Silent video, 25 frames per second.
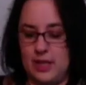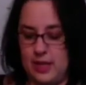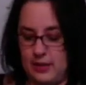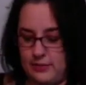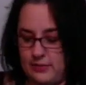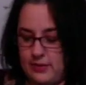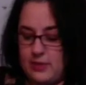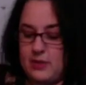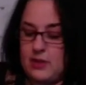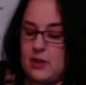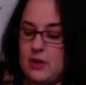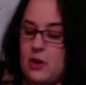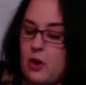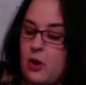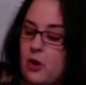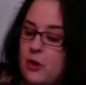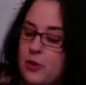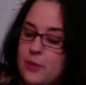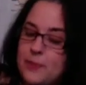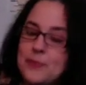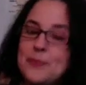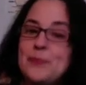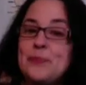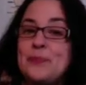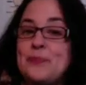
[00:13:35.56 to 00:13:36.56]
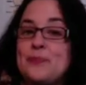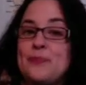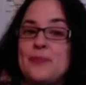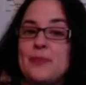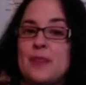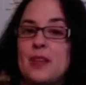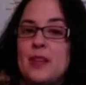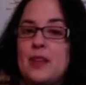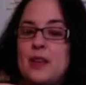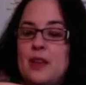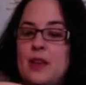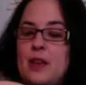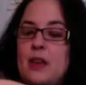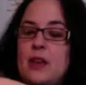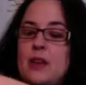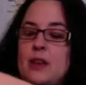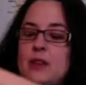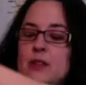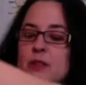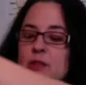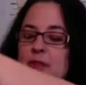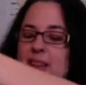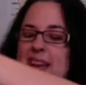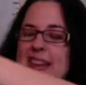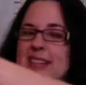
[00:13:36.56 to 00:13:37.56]
love this yarn.
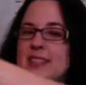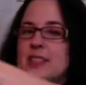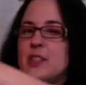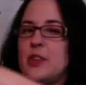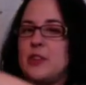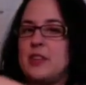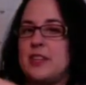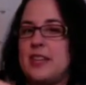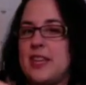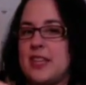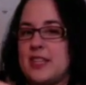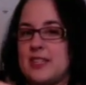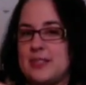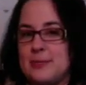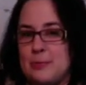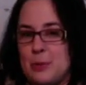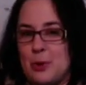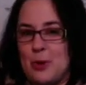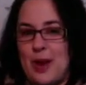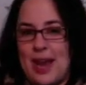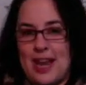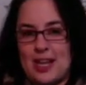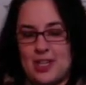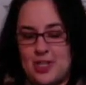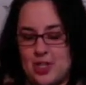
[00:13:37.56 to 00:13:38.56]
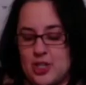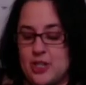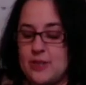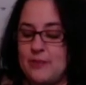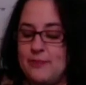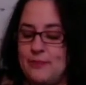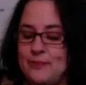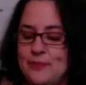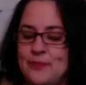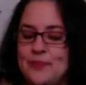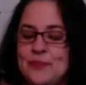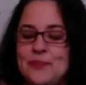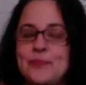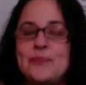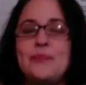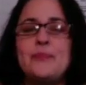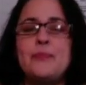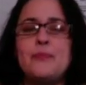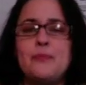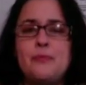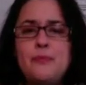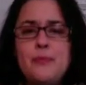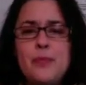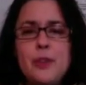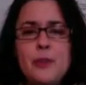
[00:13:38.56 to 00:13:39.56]
So that's going to get some more action
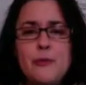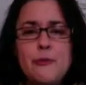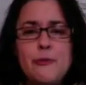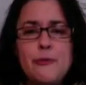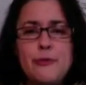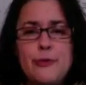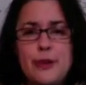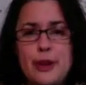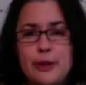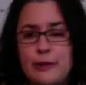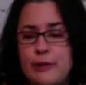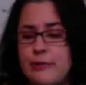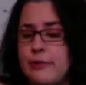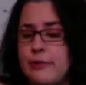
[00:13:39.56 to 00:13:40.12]
very,